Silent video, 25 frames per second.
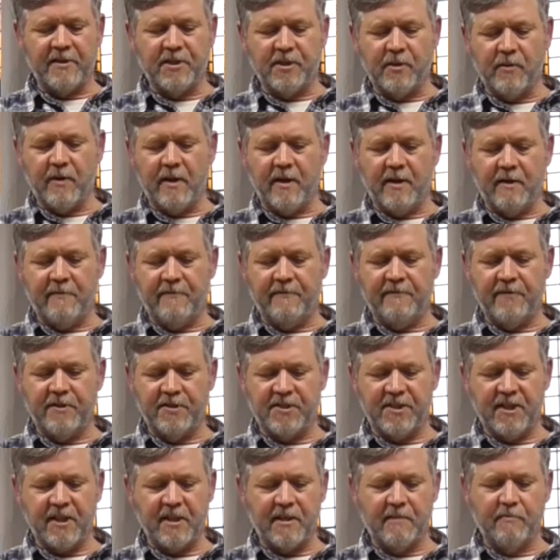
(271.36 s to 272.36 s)
do it
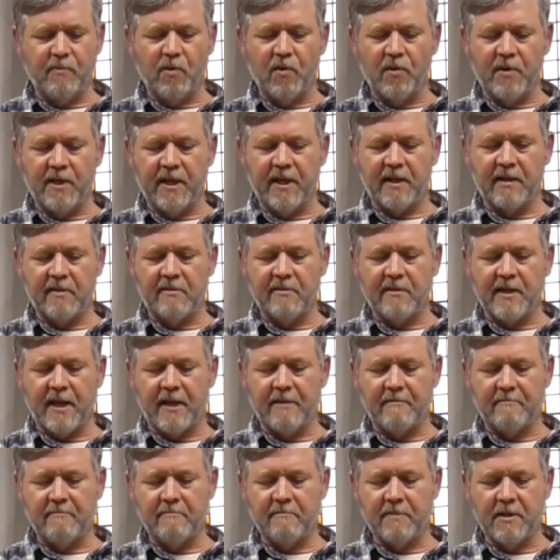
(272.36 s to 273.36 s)
first thing in the morning,
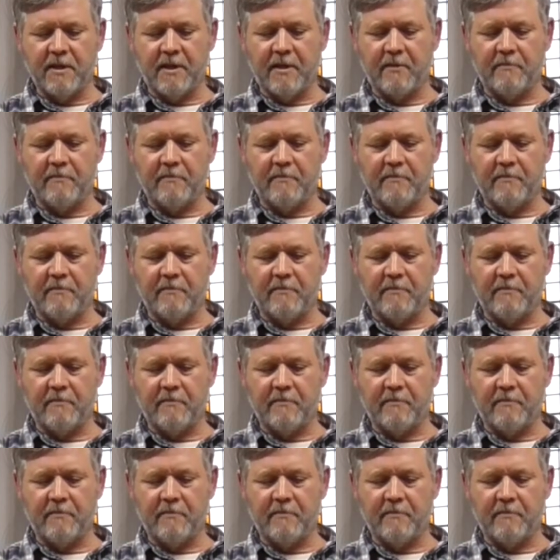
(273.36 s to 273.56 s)
then,